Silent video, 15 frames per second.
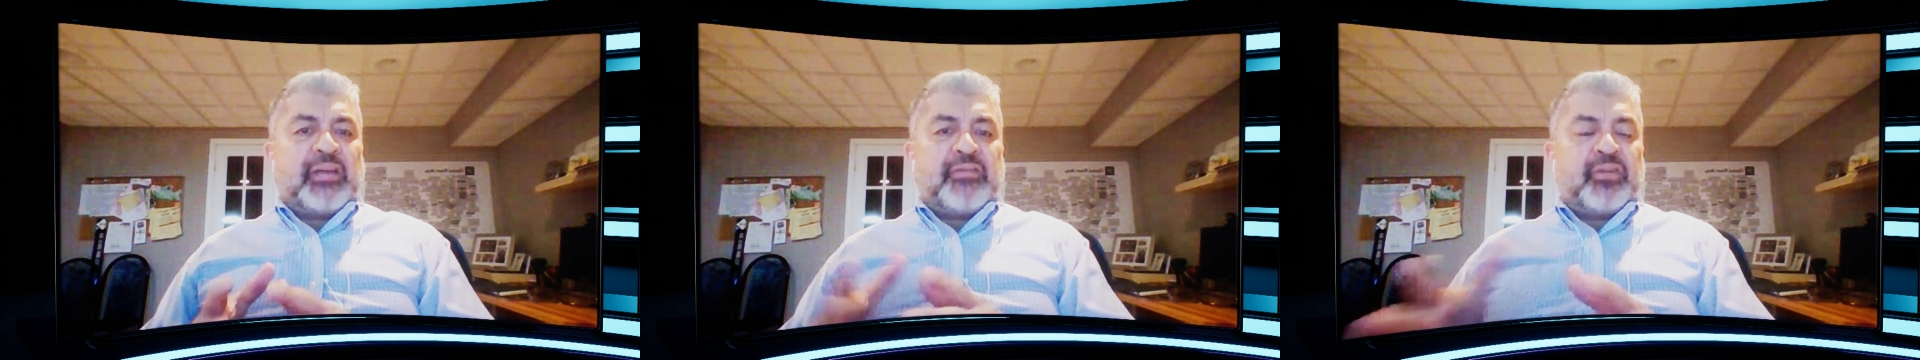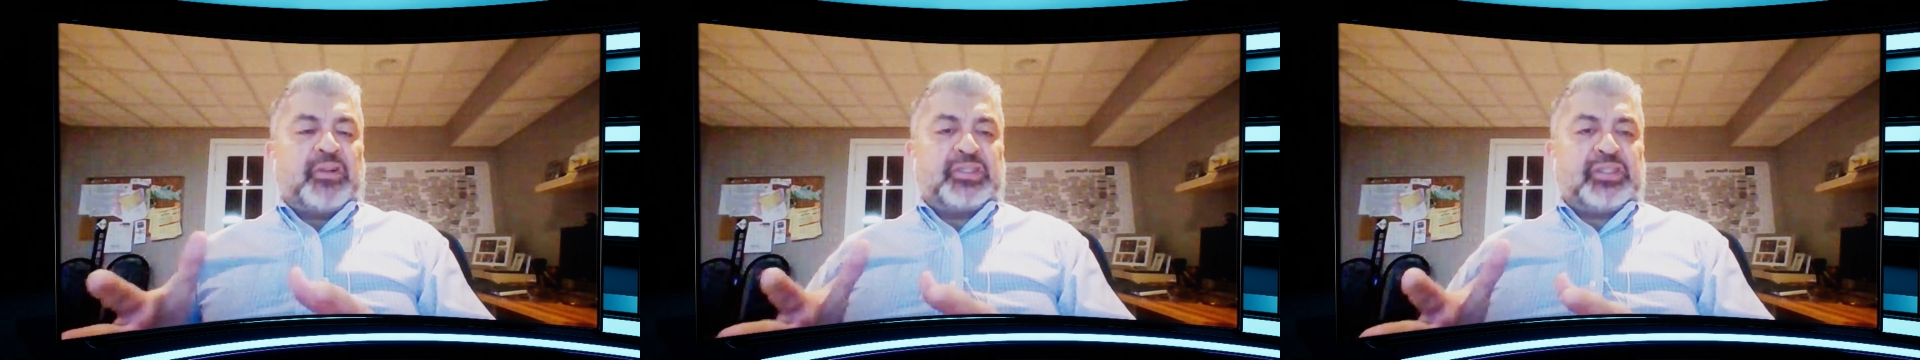
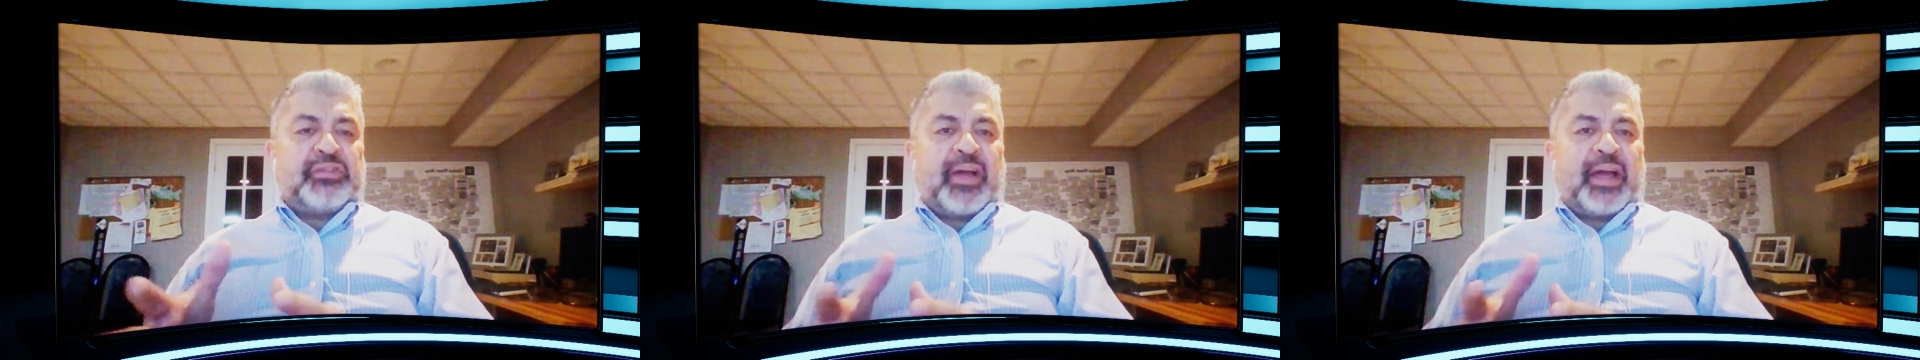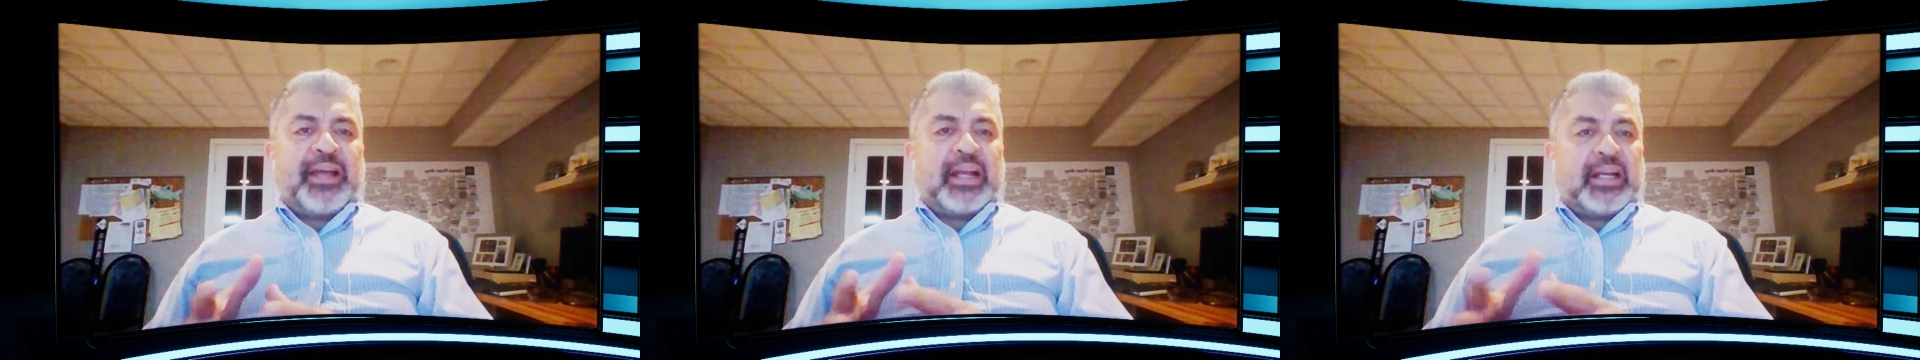
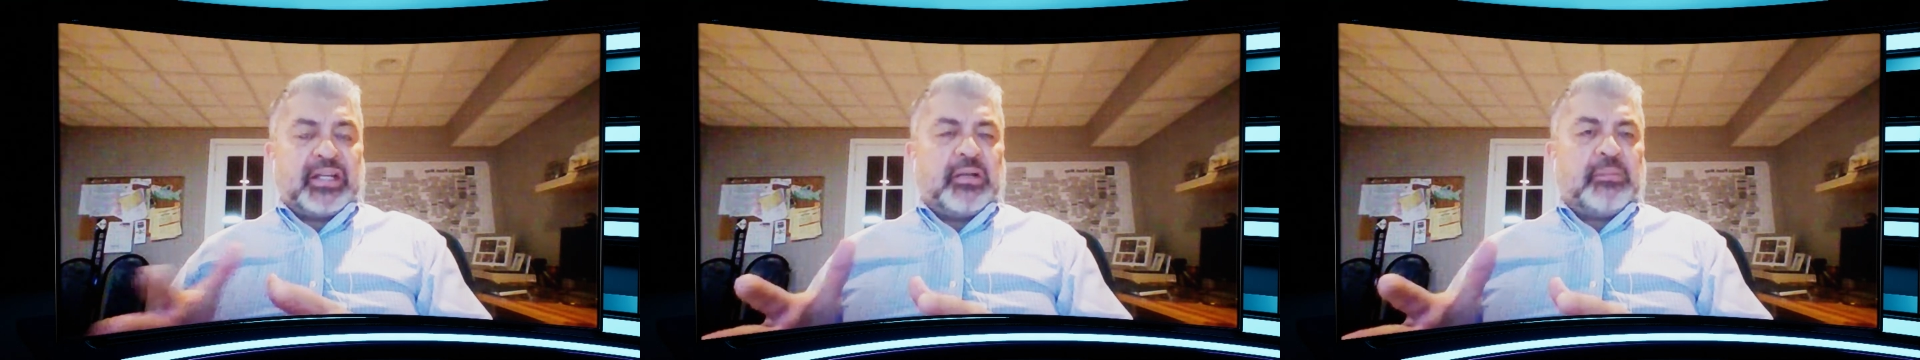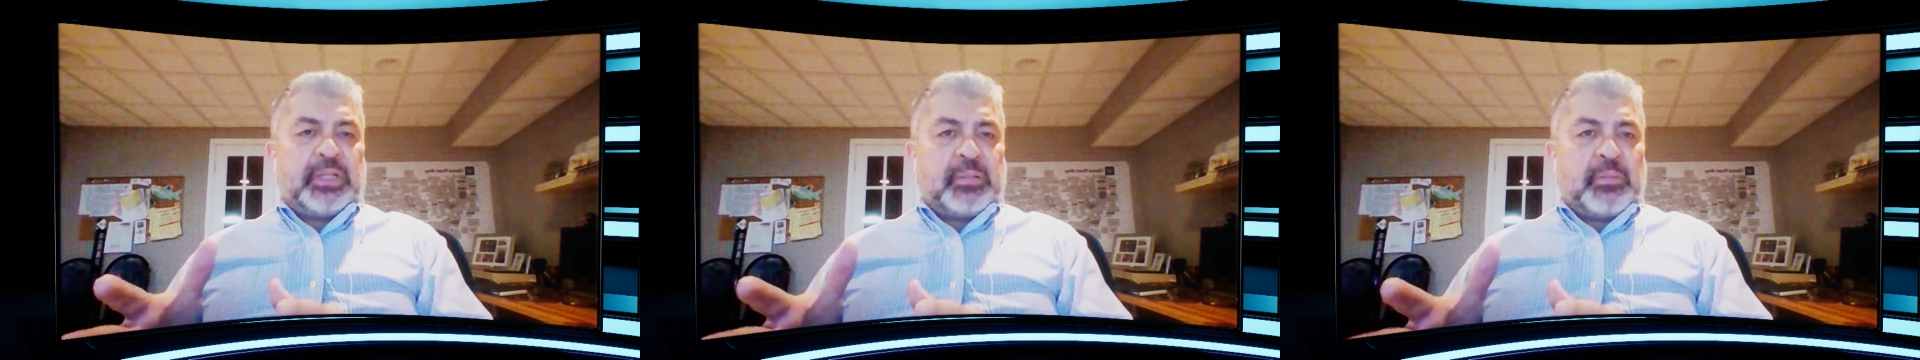diversifying a
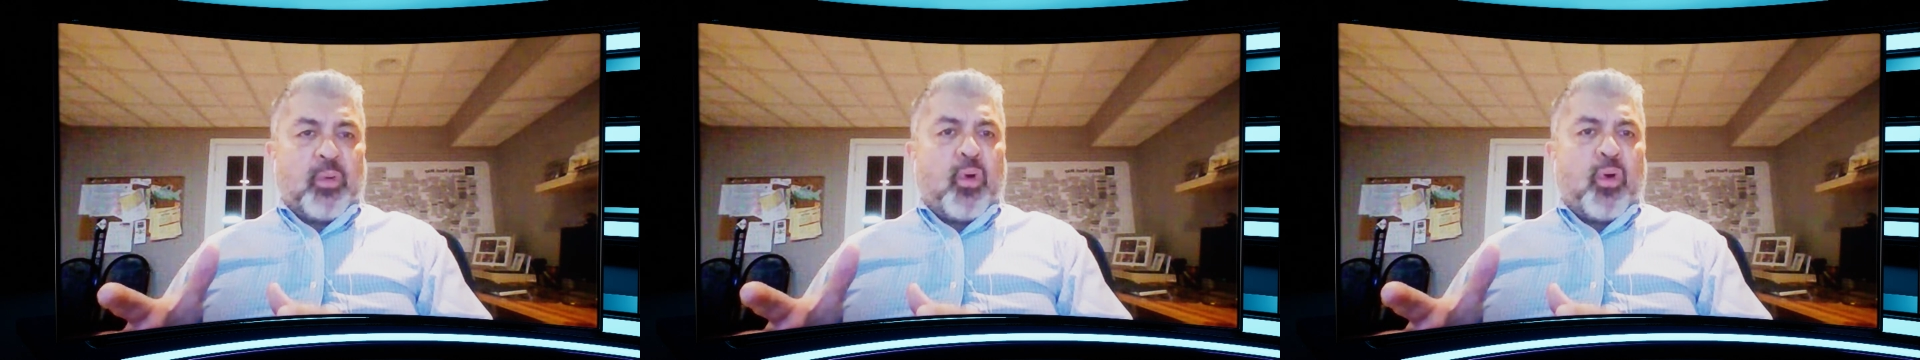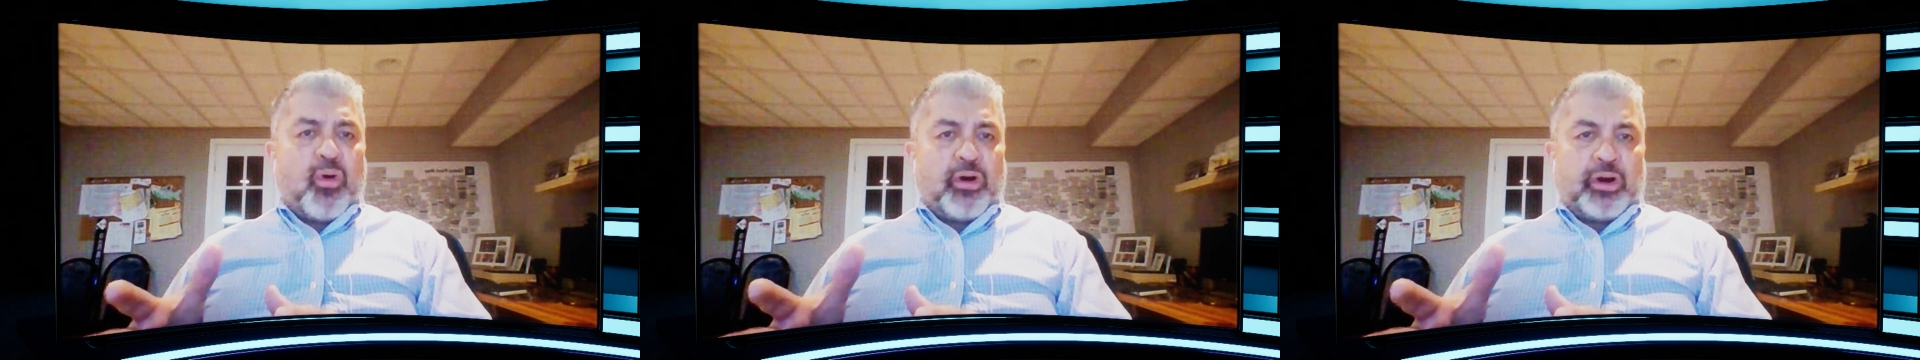little bit
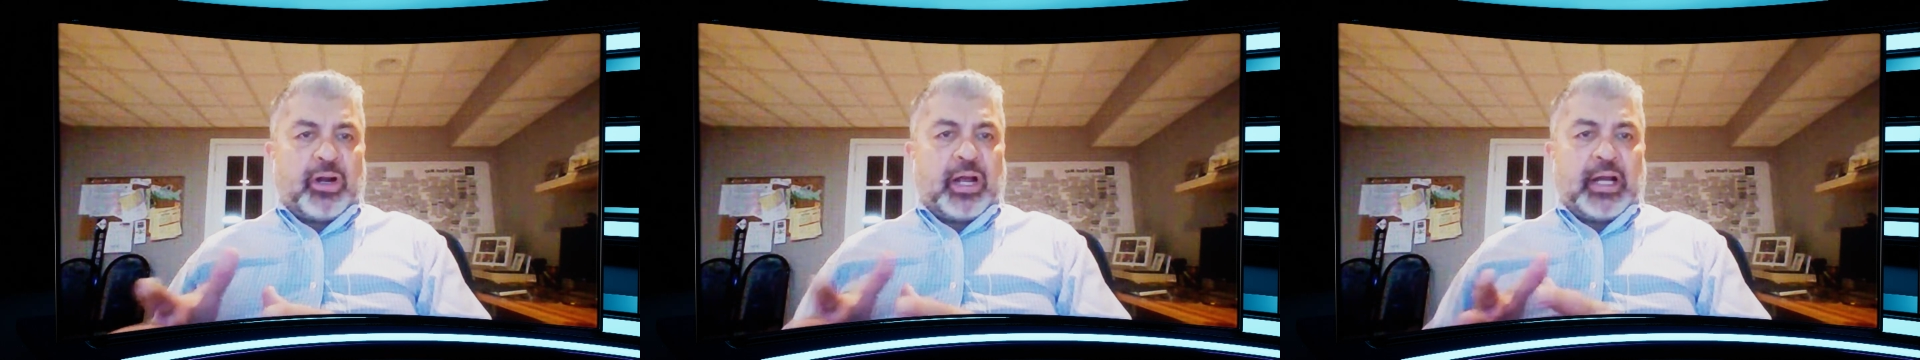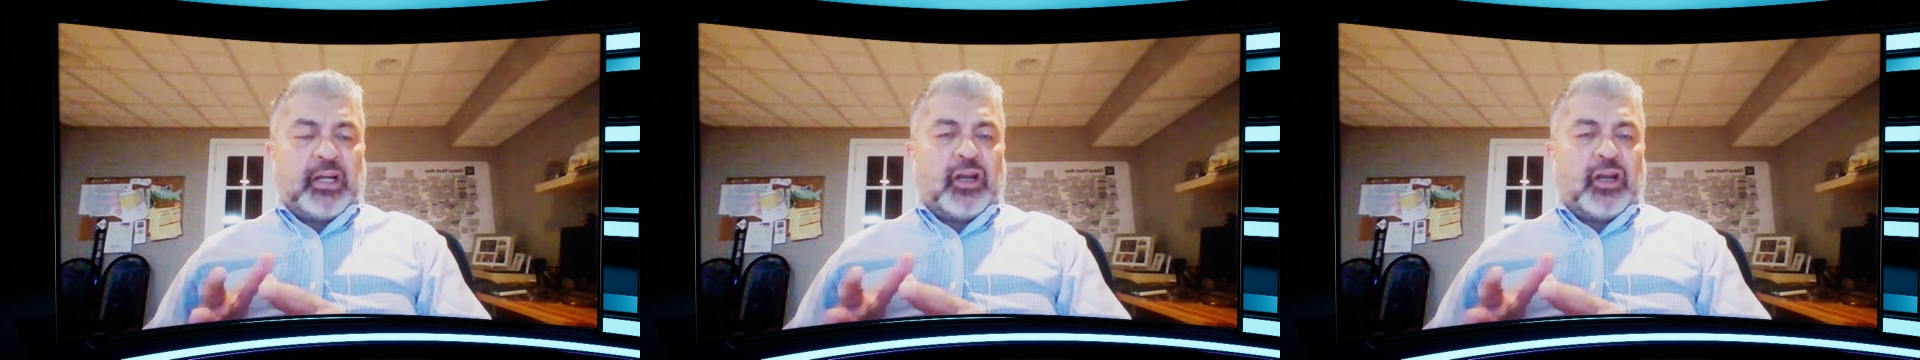more